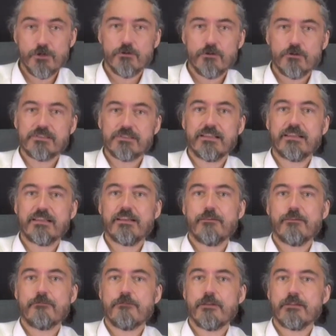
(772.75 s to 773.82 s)
or suddenly
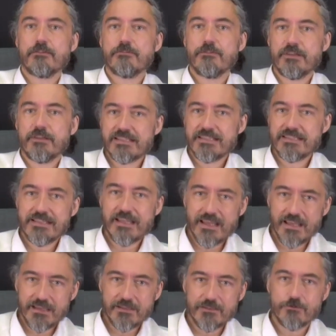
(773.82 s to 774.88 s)
I felt very
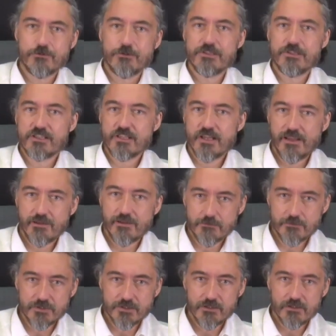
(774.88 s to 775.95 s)
sad or
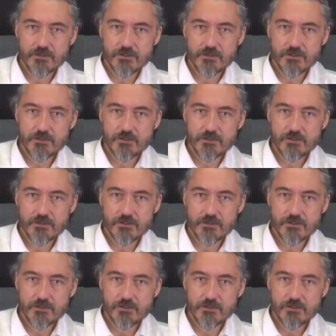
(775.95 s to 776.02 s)
ashamed